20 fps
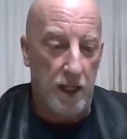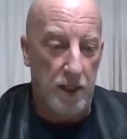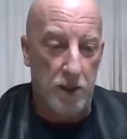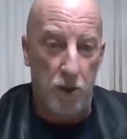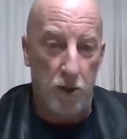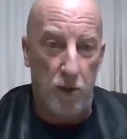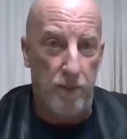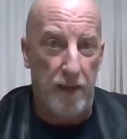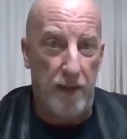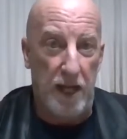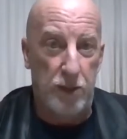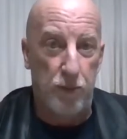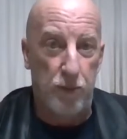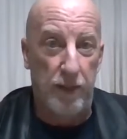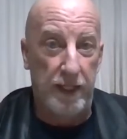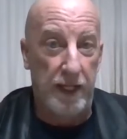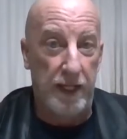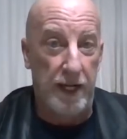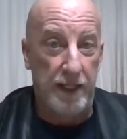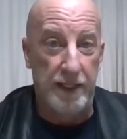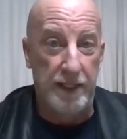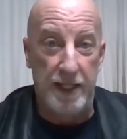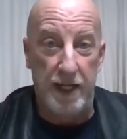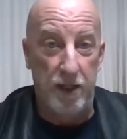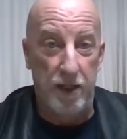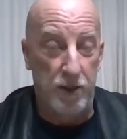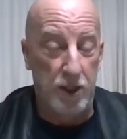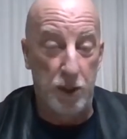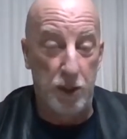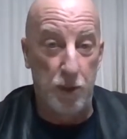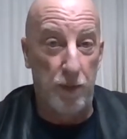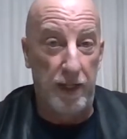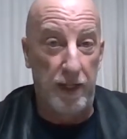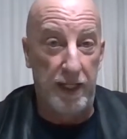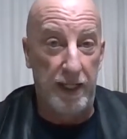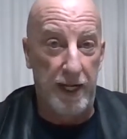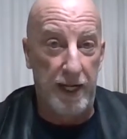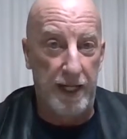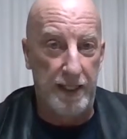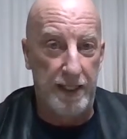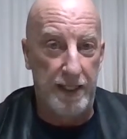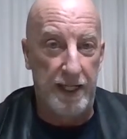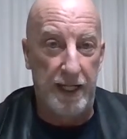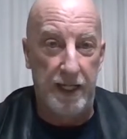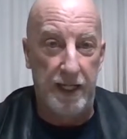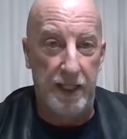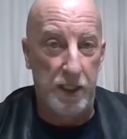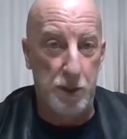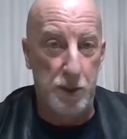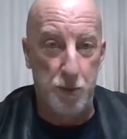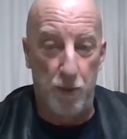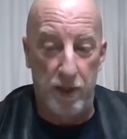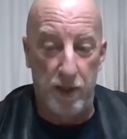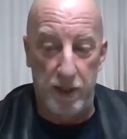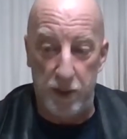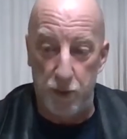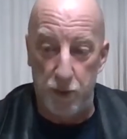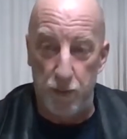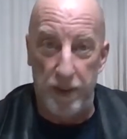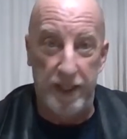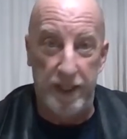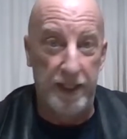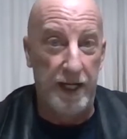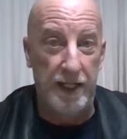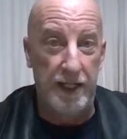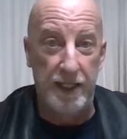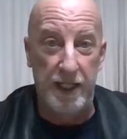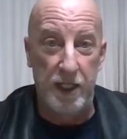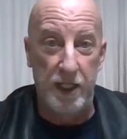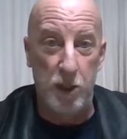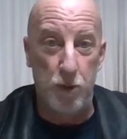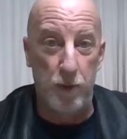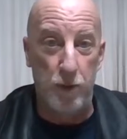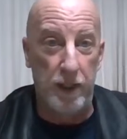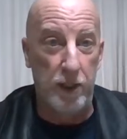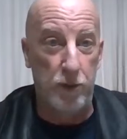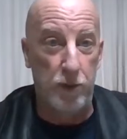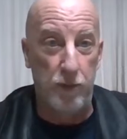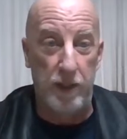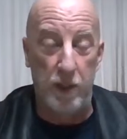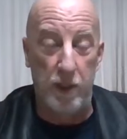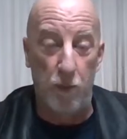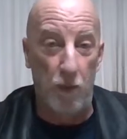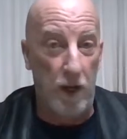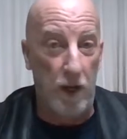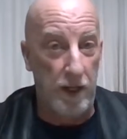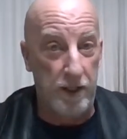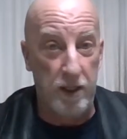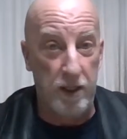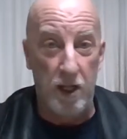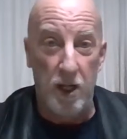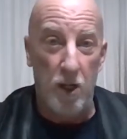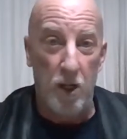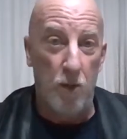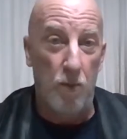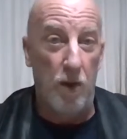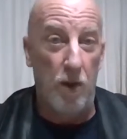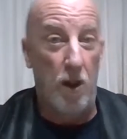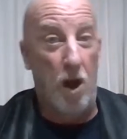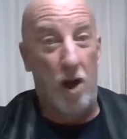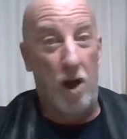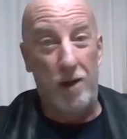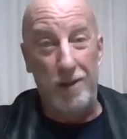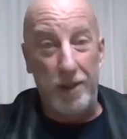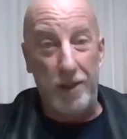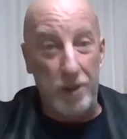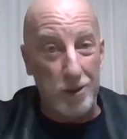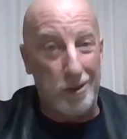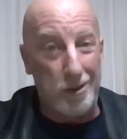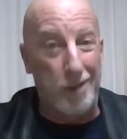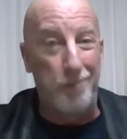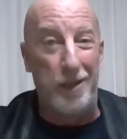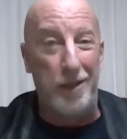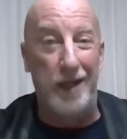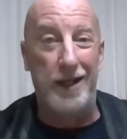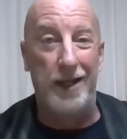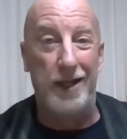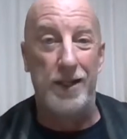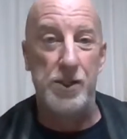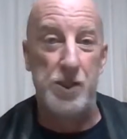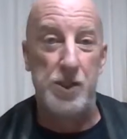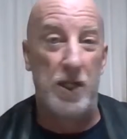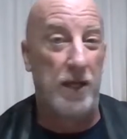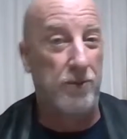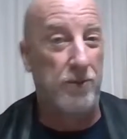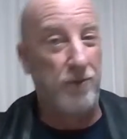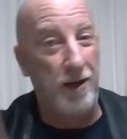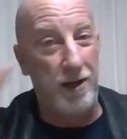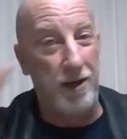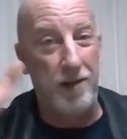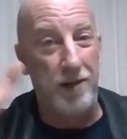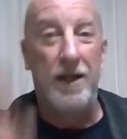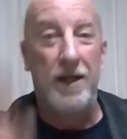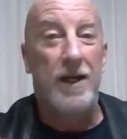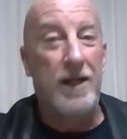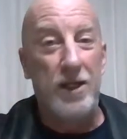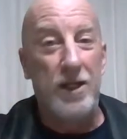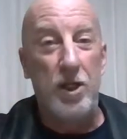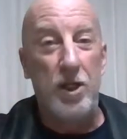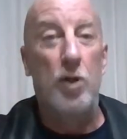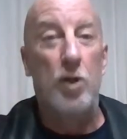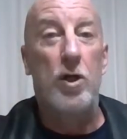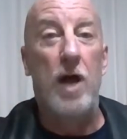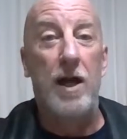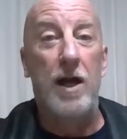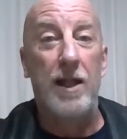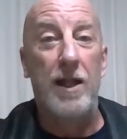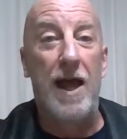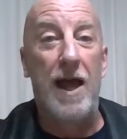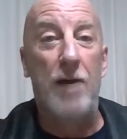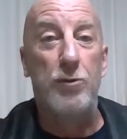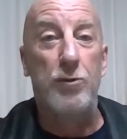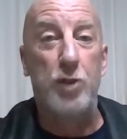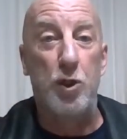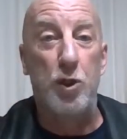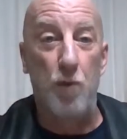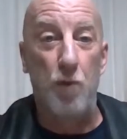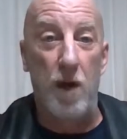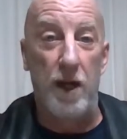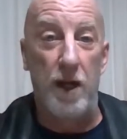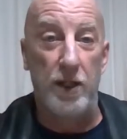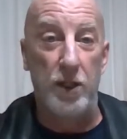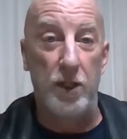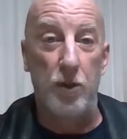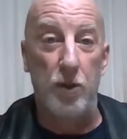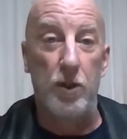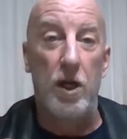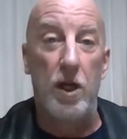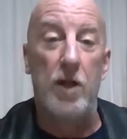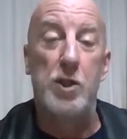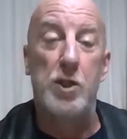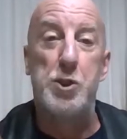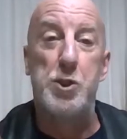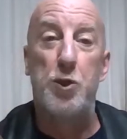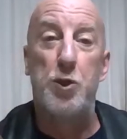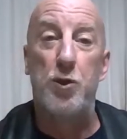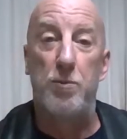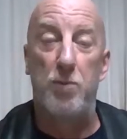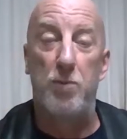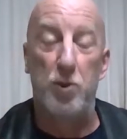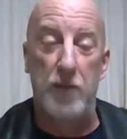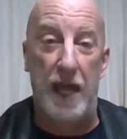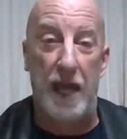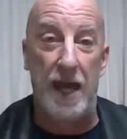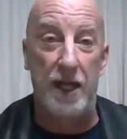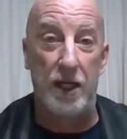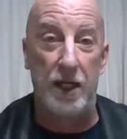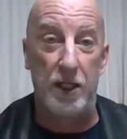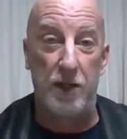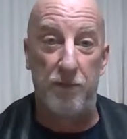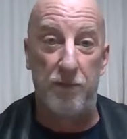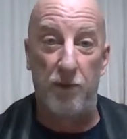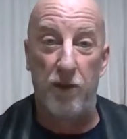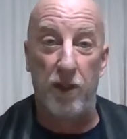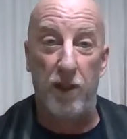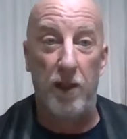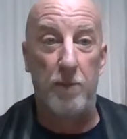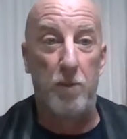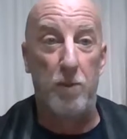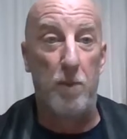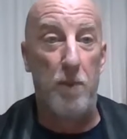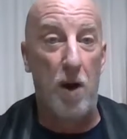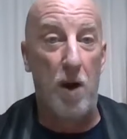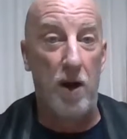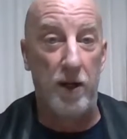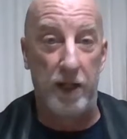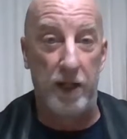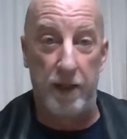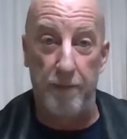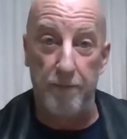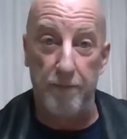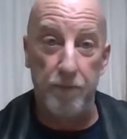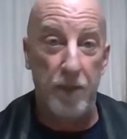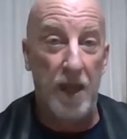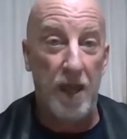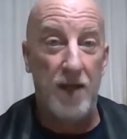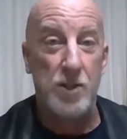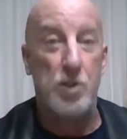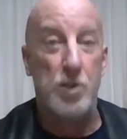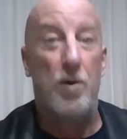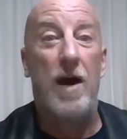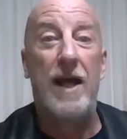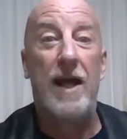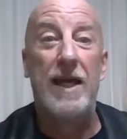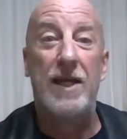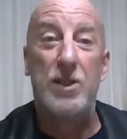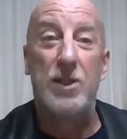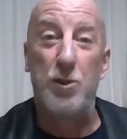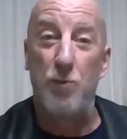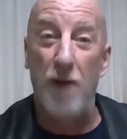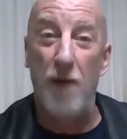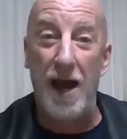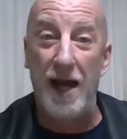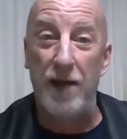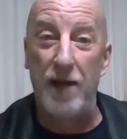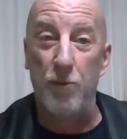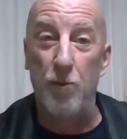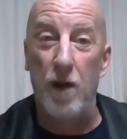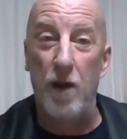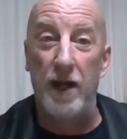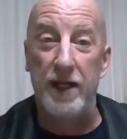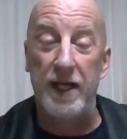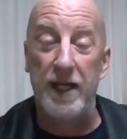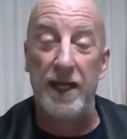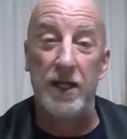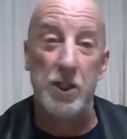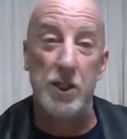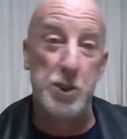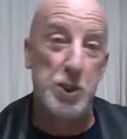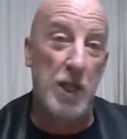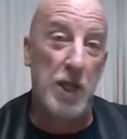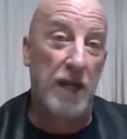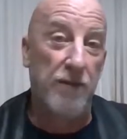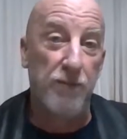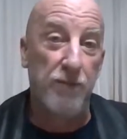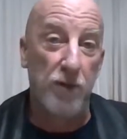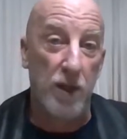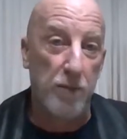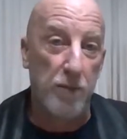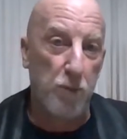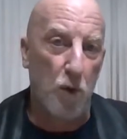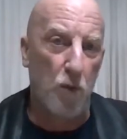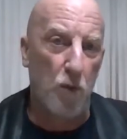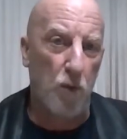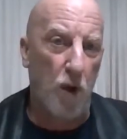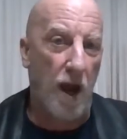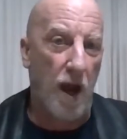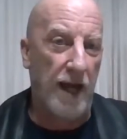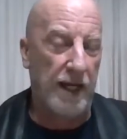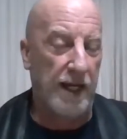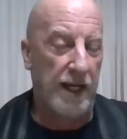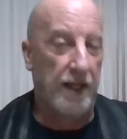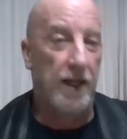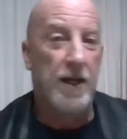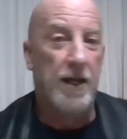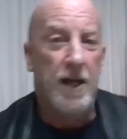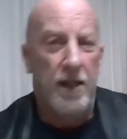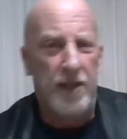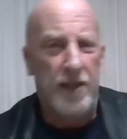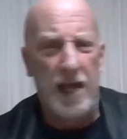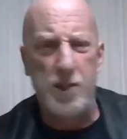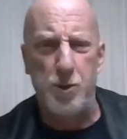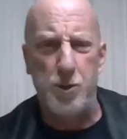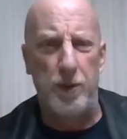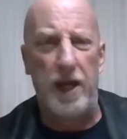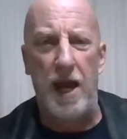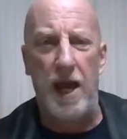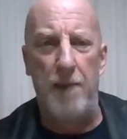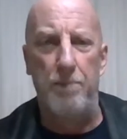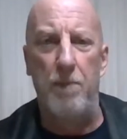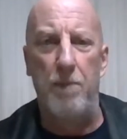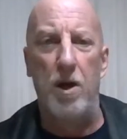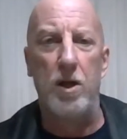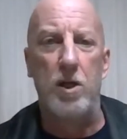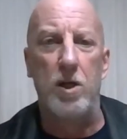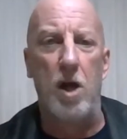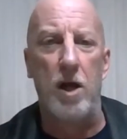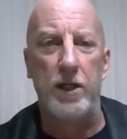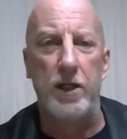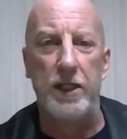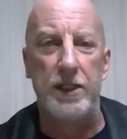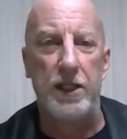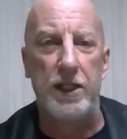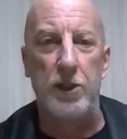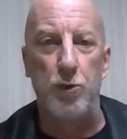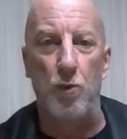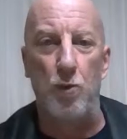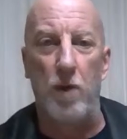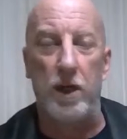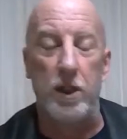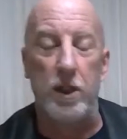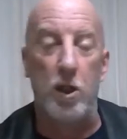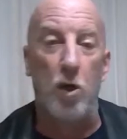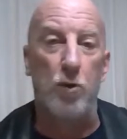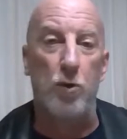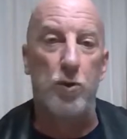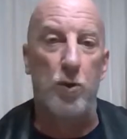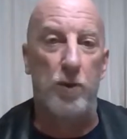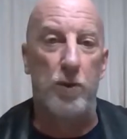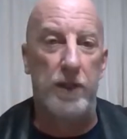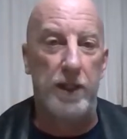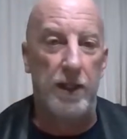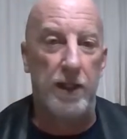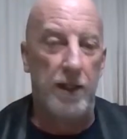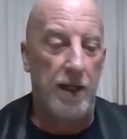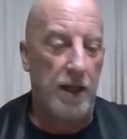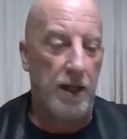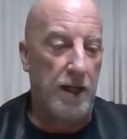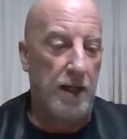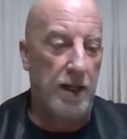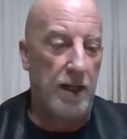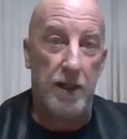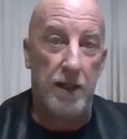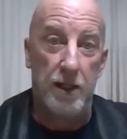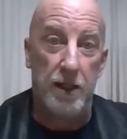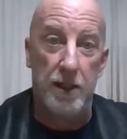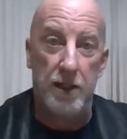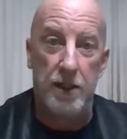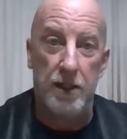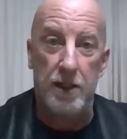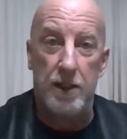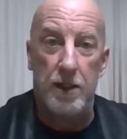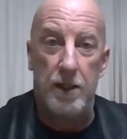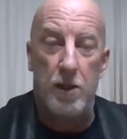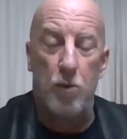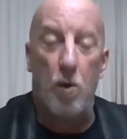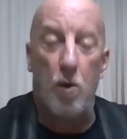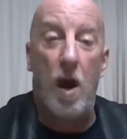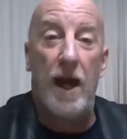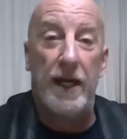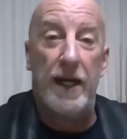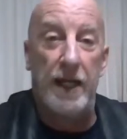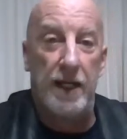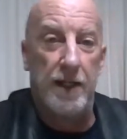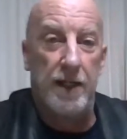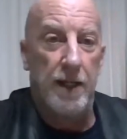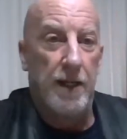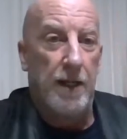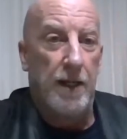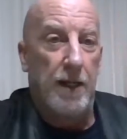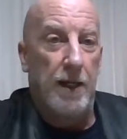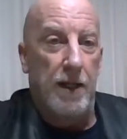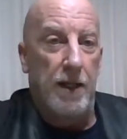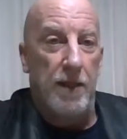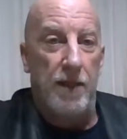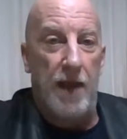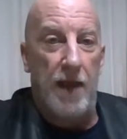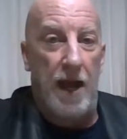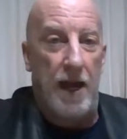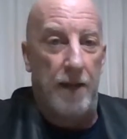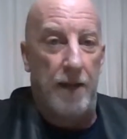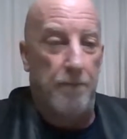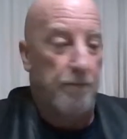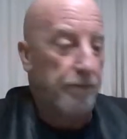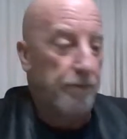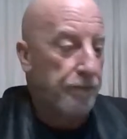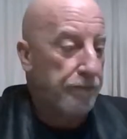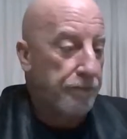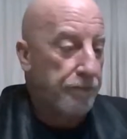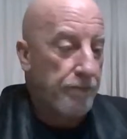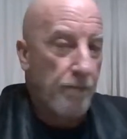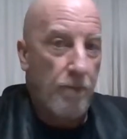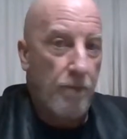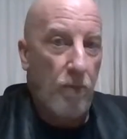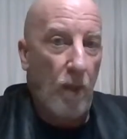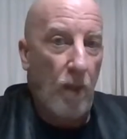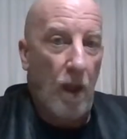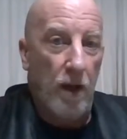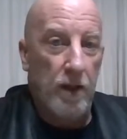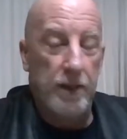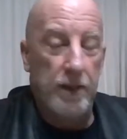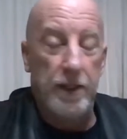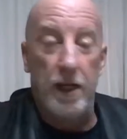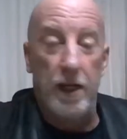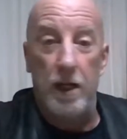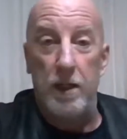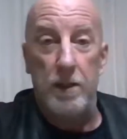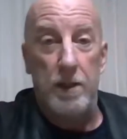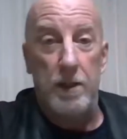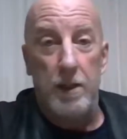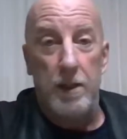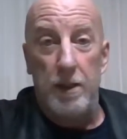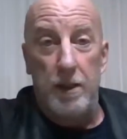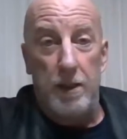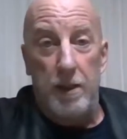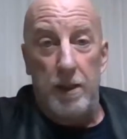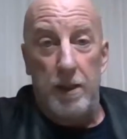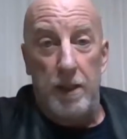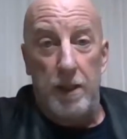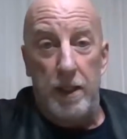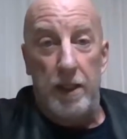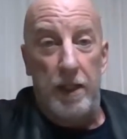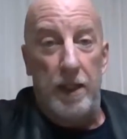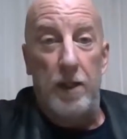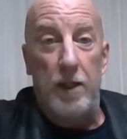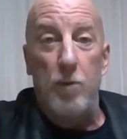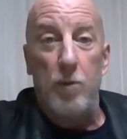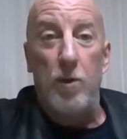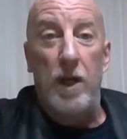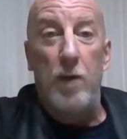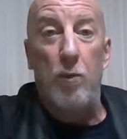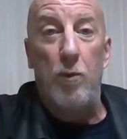going back 2019 to 2019, he's won in 2019, 2021. Well, our little committee said, well, you're not allowed to run. You're not a suitable candidate for the Liberal Party. So I get to run in a safe Liberal riding." That's what happened. Mark Carney didn't want to go to a riding that, you know, he